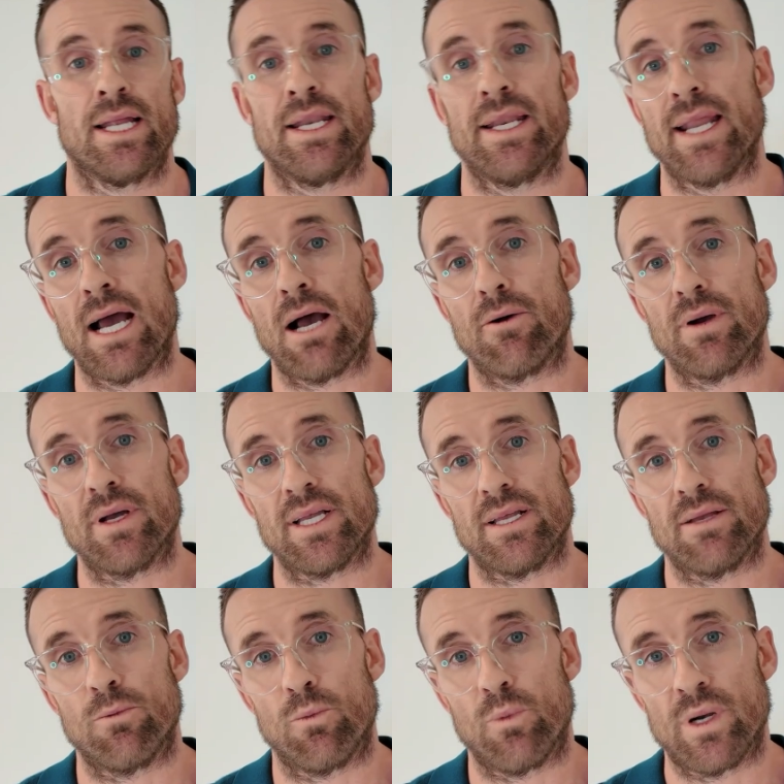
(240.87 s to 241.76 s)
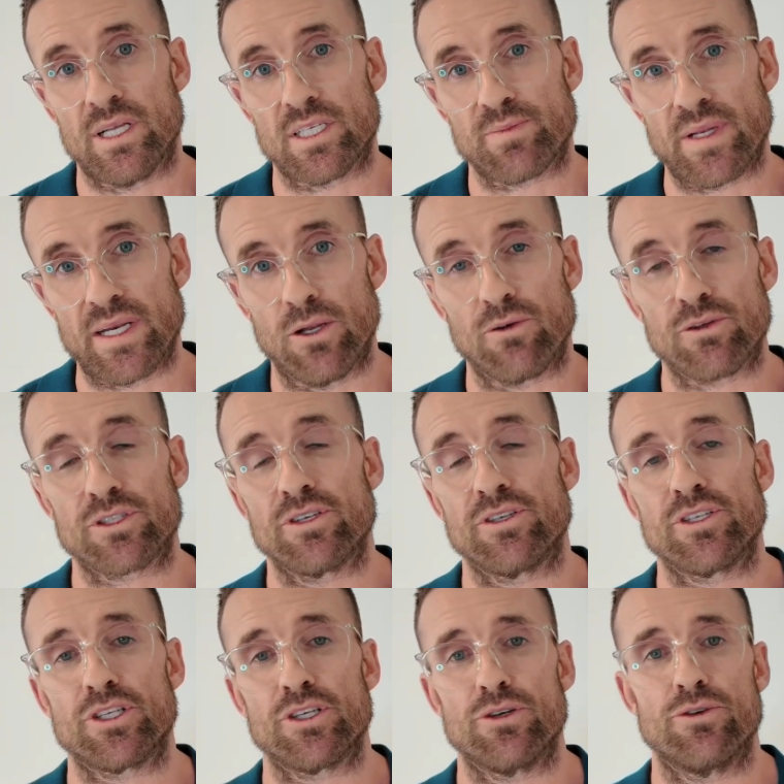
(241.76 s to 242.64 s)
Now, when it's been looked
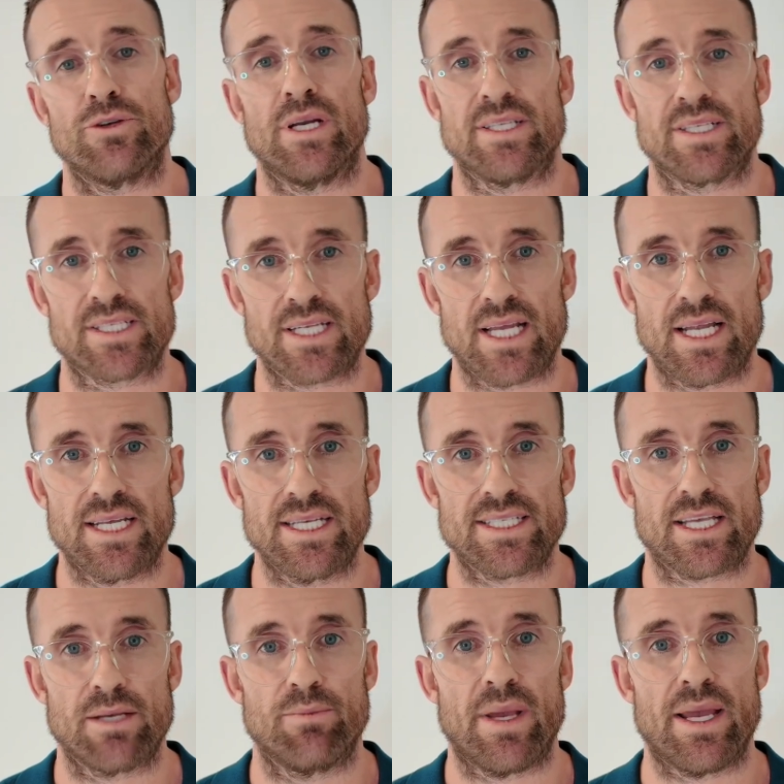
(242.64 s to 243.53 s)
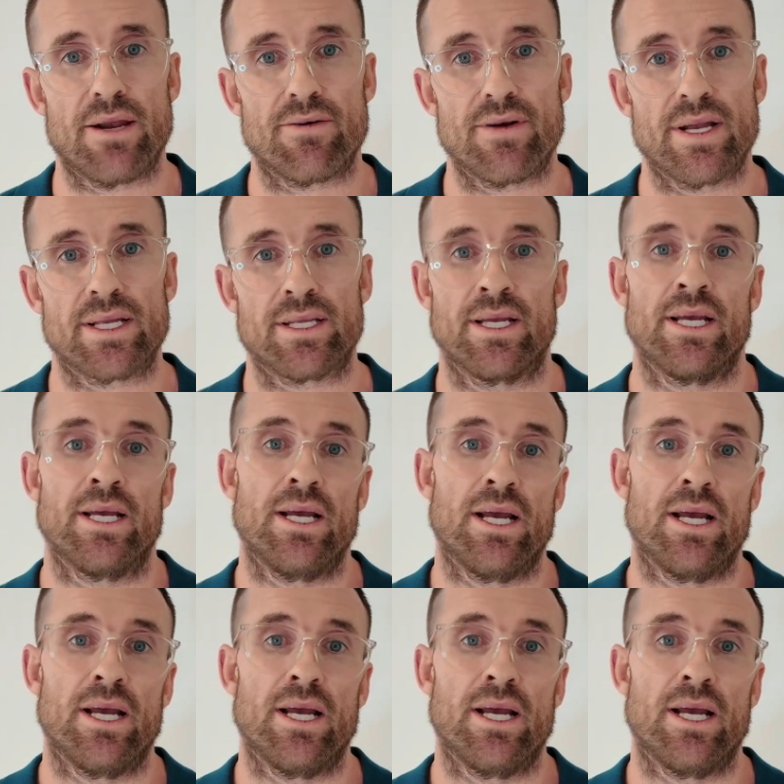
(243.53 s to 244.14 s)
into in studies comparing